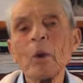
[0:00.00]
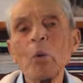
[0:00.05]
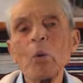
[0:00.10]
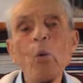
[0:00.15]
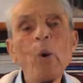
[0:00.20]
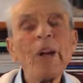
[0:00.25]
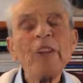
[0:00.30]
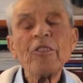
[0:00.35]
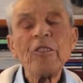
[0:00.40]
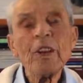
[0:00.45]

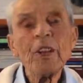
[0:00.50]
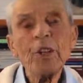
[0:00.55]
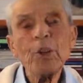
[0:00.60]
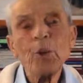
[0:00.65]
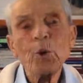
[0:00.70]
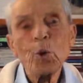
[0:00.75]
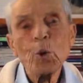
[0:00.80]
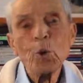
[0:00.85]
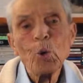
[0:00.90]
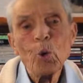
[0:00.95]
Wesley
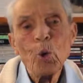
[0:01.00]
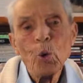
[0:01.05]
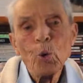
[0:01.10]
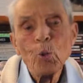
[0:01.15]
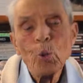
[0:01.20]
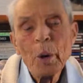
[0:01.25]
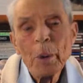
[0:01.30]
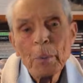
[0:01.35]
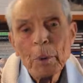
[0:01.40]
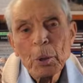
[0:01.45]
thought
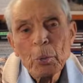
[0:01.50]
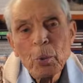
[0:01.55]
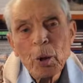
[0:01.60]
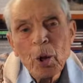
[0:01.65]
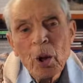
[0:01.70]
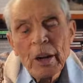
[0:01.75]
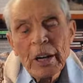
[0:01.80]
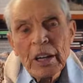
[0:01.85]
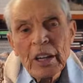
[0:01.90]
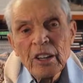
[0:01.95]
all women
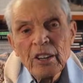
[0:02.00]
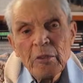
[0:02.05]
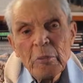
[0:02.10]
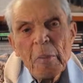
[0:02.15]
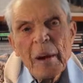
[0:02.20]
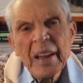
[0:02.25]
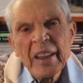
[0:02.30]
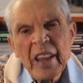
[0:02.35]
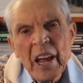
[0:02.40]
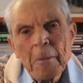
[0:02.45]
were like his
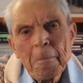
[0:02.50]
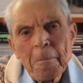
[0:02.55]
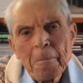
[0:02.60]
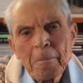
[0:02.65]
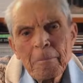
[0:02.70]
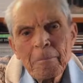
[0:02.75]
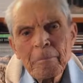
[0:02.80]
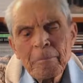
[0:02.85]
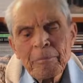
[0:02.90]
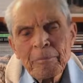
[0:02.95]
mother,
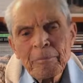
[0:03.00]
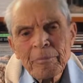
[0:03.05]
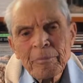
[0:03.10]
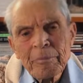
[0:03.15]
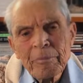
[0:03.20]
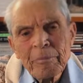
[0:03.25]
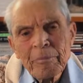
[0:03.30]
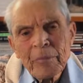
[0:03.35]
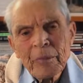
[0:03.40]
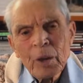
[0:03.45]

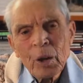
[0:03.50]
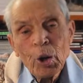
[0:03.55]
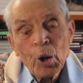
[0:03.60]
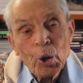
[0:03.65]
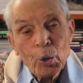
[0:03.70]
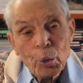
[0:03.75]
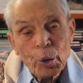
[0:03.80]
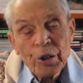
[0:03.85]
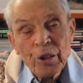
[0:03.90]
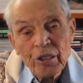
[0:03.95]

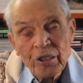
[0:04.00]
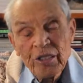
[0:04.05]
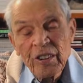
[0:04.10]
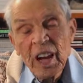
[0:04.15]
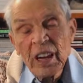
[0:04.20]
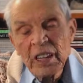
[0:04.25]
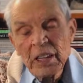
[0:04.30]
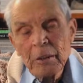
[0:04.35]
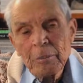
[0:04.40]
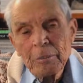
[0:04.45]
who was a
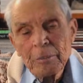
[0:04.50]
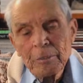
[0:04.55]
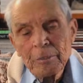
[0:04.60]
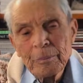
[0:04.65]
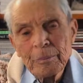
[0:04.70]
saint.